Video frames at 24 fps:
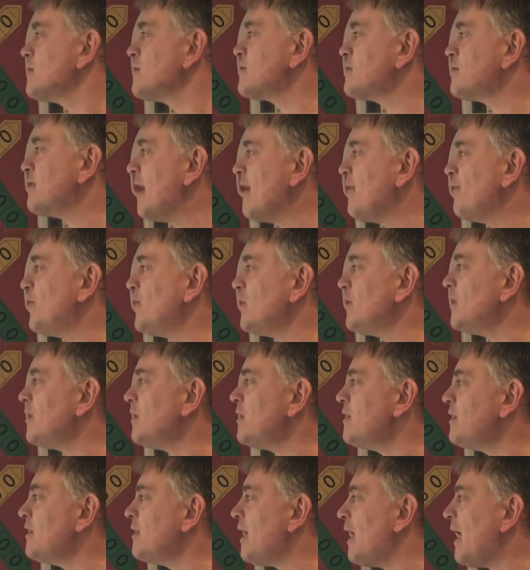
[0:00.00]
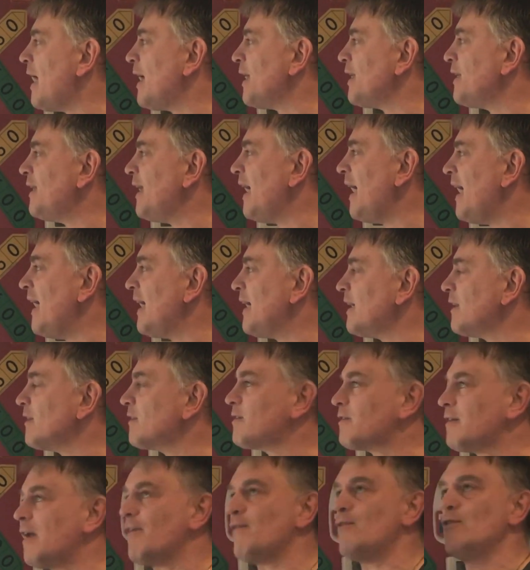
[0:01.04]
Seven and eight,
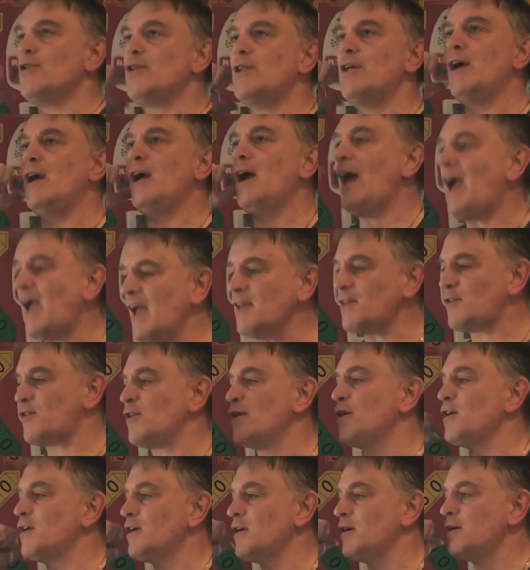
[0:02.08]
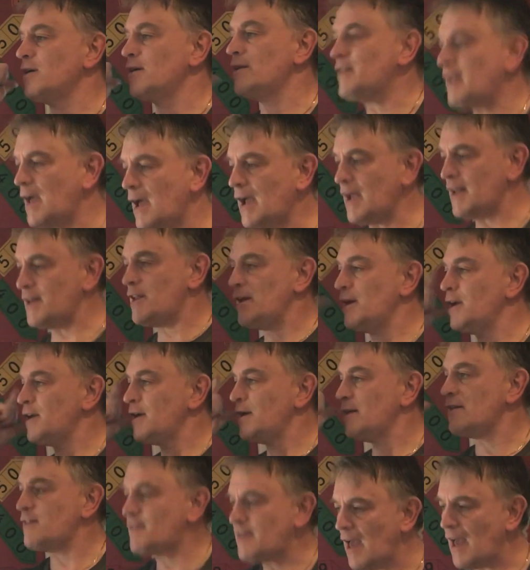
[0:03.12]
seven, eight, nine,
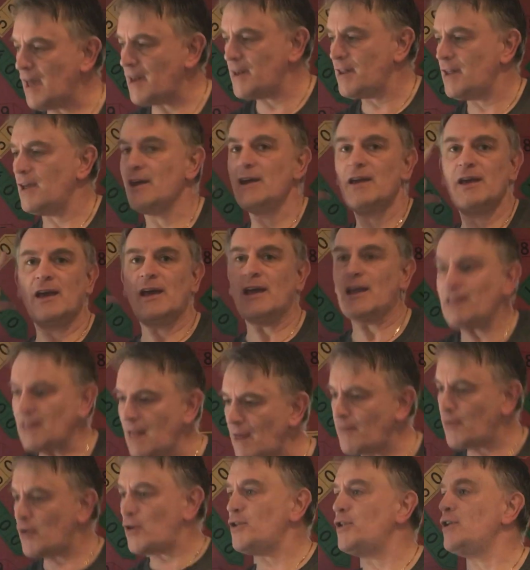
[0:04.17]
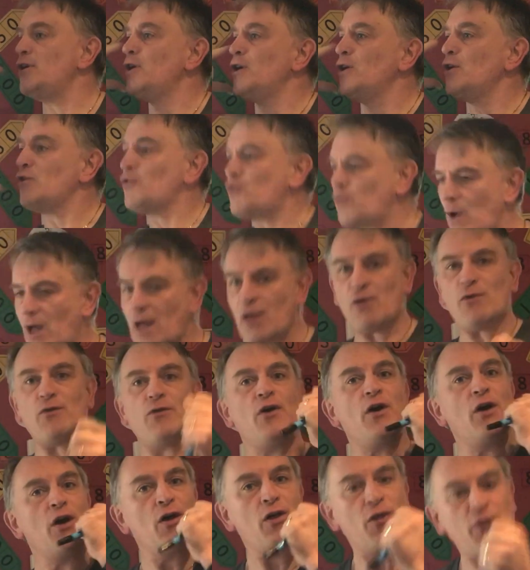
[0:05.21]
ten, 11,
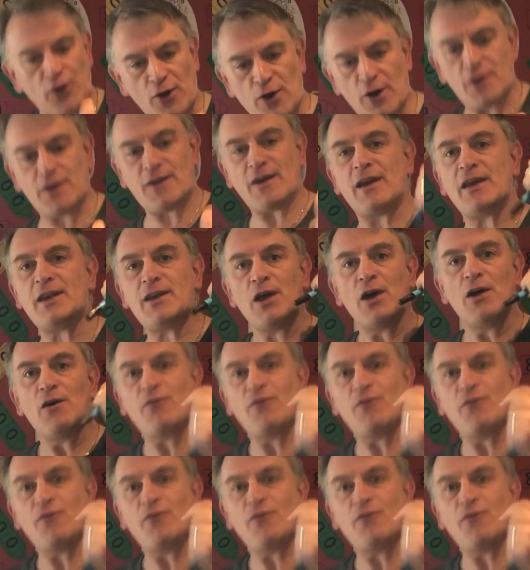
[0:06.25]
12, 13,